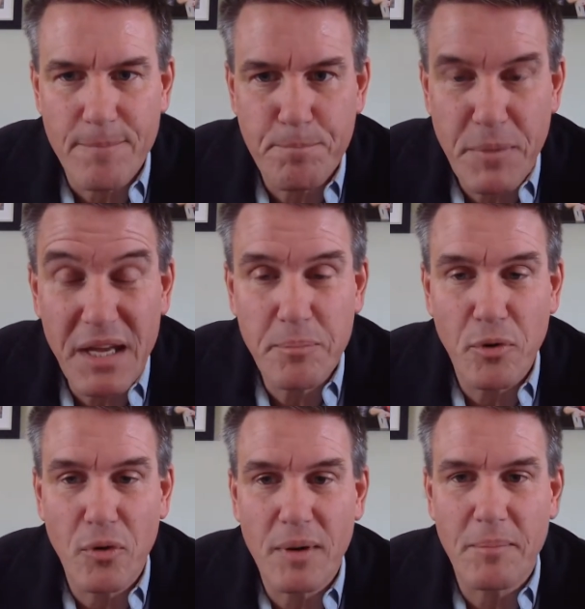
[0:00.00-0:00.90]

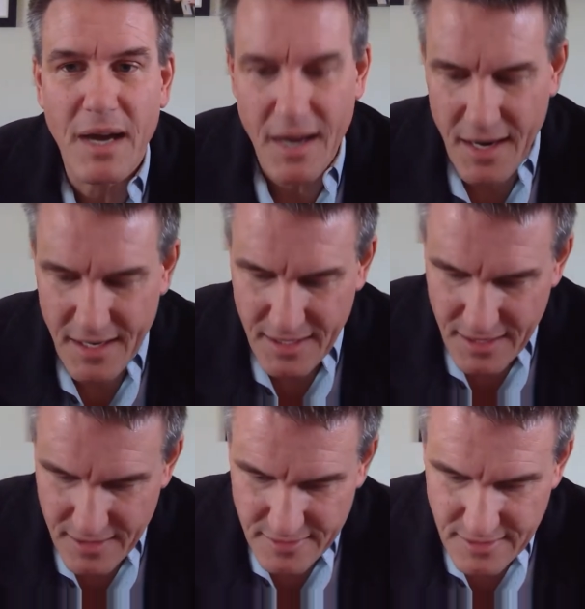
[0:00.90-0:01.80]
people and by
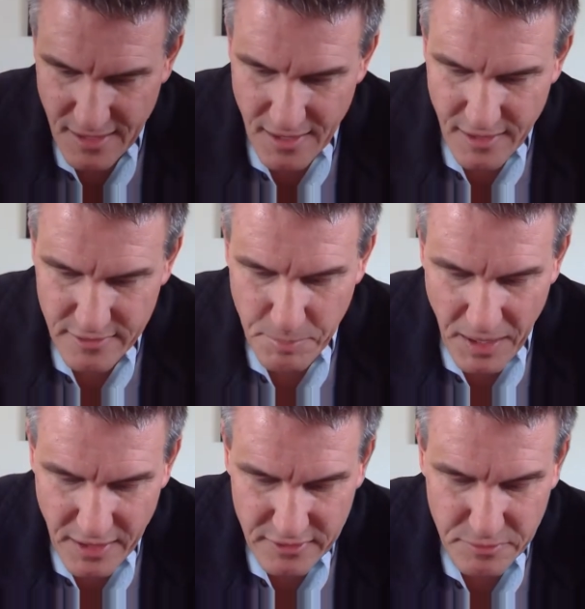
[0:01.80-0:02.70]
ideas is by
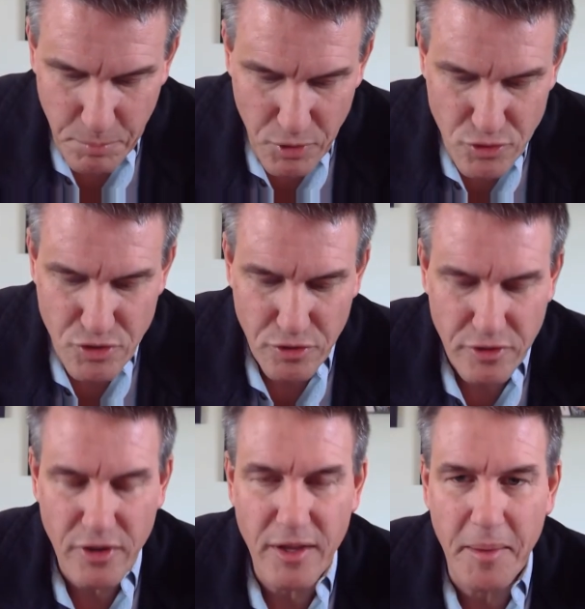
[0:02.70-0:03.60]
exposure
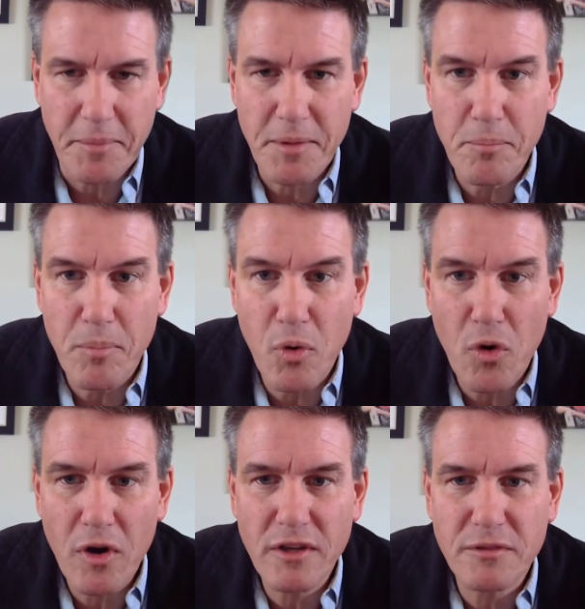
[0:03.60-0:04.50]
to them. The
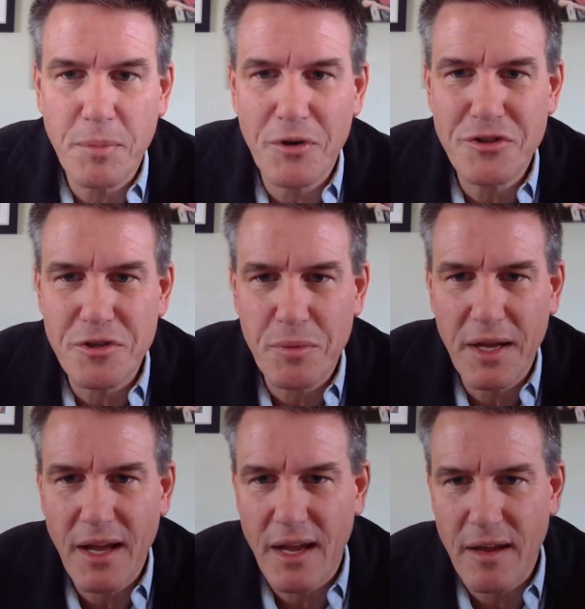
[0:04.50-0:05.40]
more exposure we
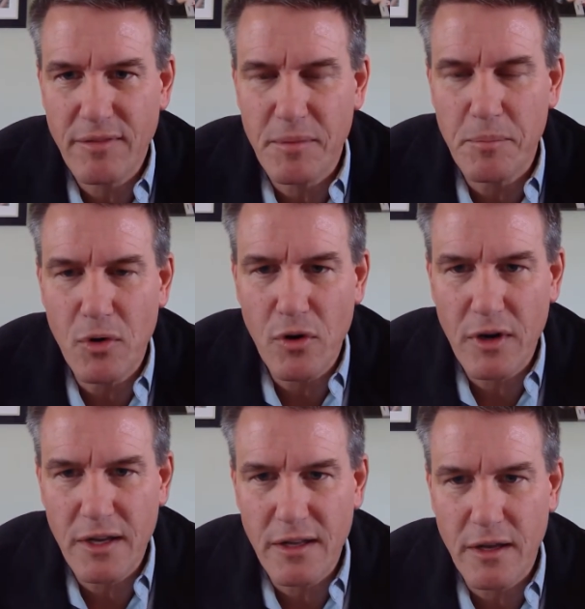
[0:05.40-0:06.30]
have, the more
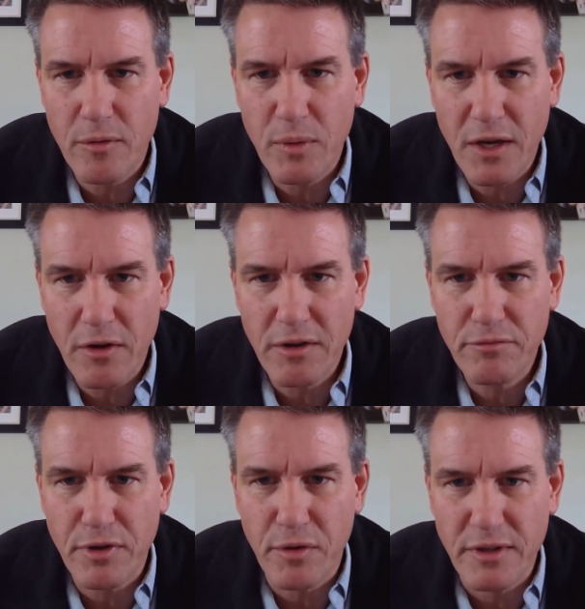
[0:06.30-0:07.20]
we are
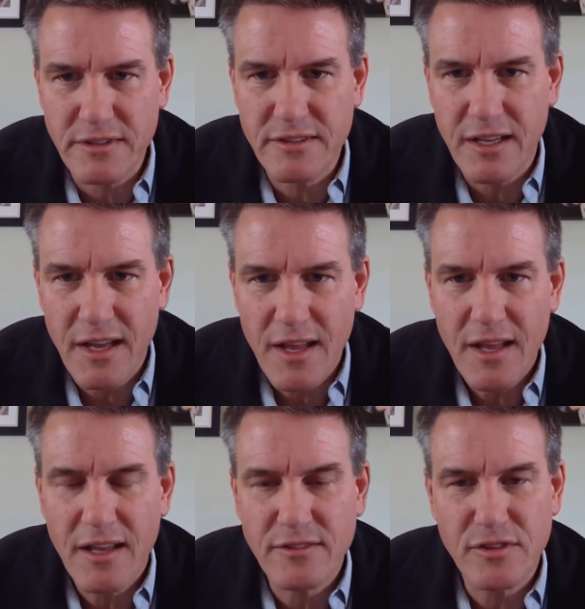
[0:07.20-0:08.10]
influenced.
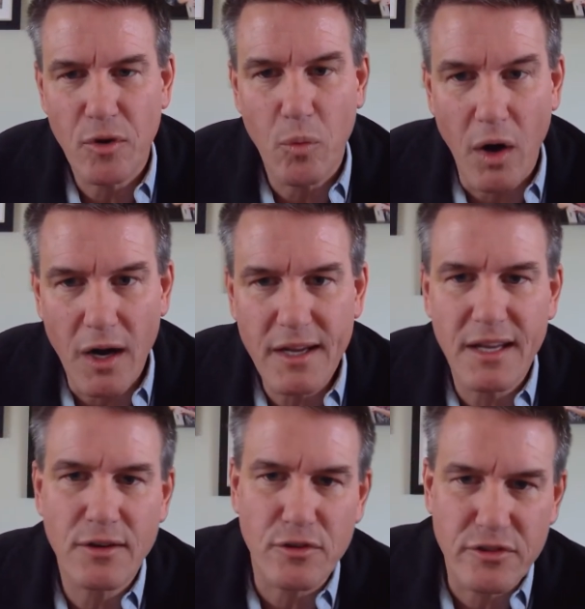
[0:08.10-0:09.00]
And so
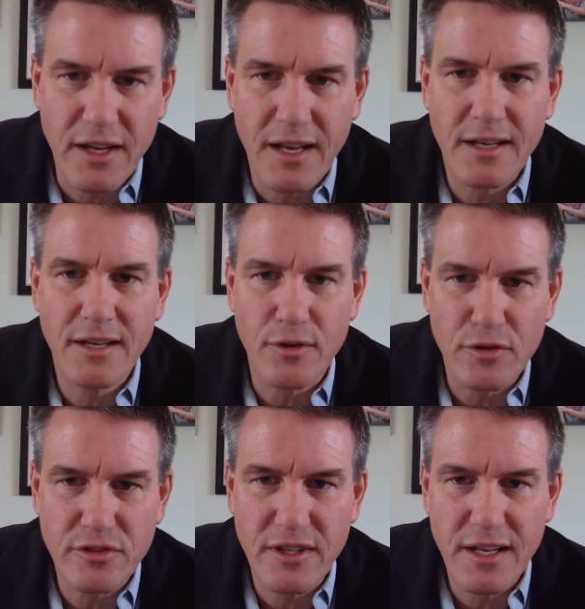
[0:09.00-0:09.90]
walking or standing or
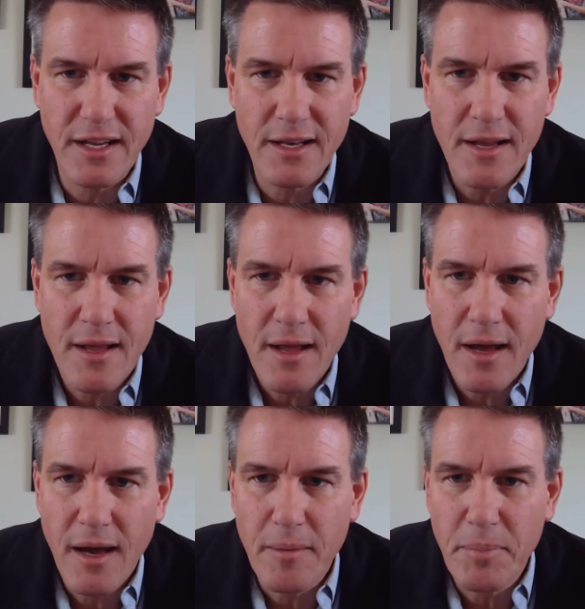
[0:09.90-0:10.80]
sitting.
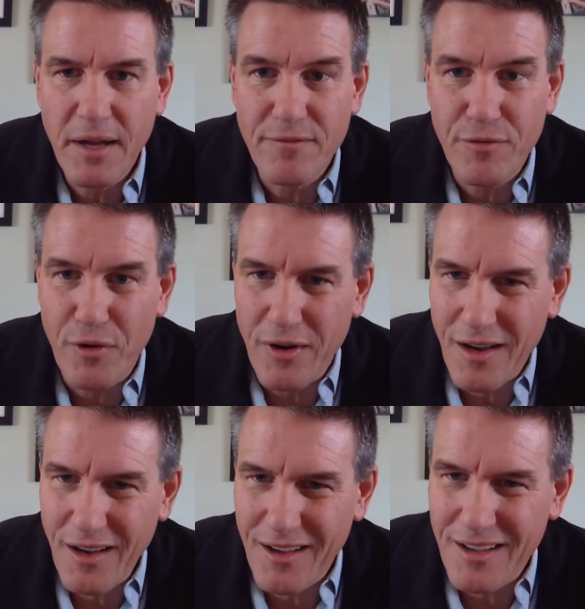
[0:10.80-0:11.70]
But for
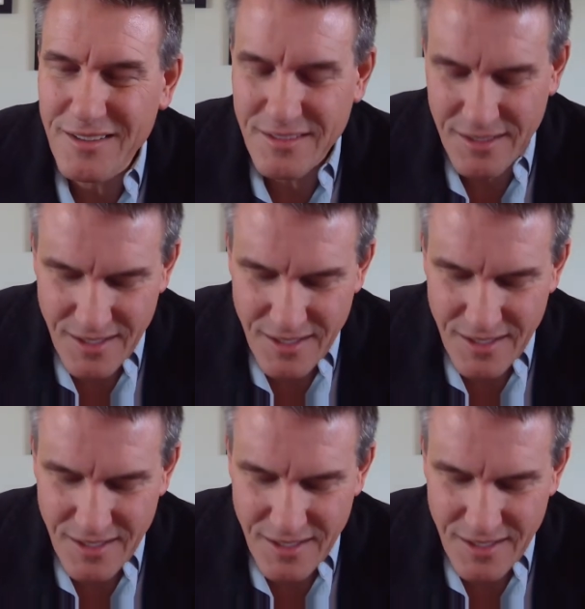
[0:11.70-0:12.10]
us,